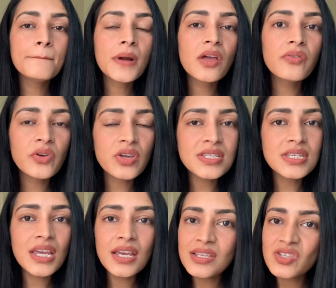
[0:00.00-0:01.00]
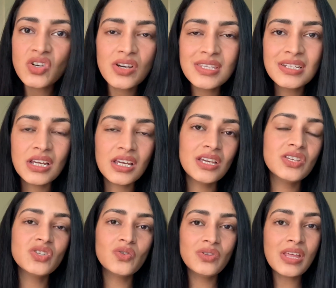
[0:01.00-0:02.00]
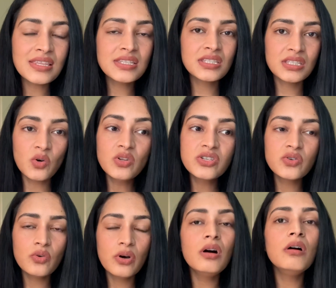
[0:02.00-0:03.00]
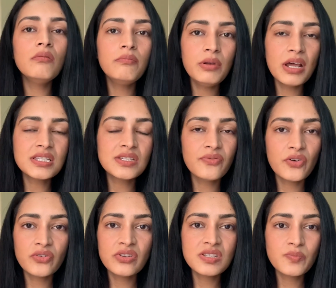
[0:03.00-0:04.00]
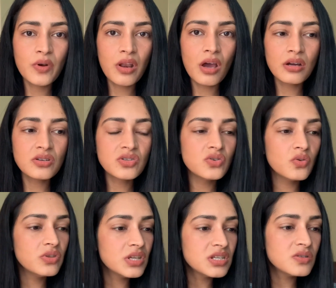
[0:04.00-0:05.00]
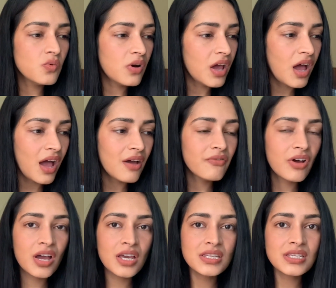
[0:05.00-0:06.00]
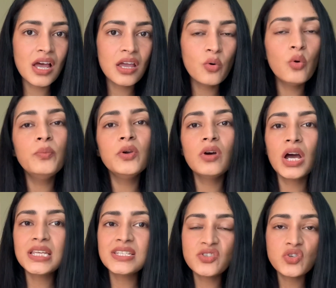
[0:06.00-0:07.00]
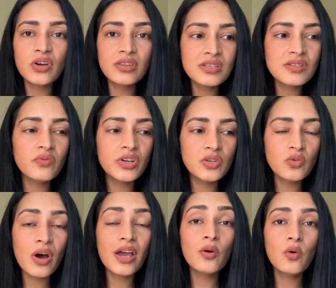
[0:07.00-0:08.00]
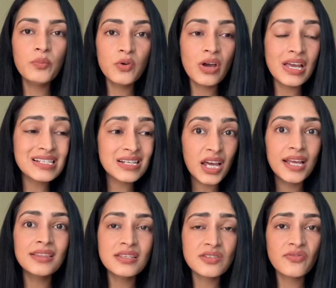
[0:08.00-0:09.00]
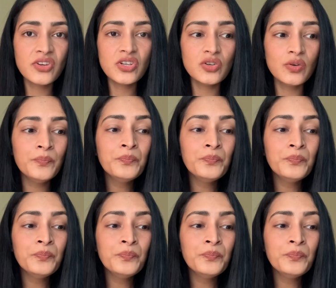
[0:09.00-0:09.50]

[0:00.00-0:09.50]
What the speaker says: if you can see, it's not sticky. So that's also a plus for this product. So this is what I have, guys. I hope you guys enjoyed this video. I hope you guys like this video,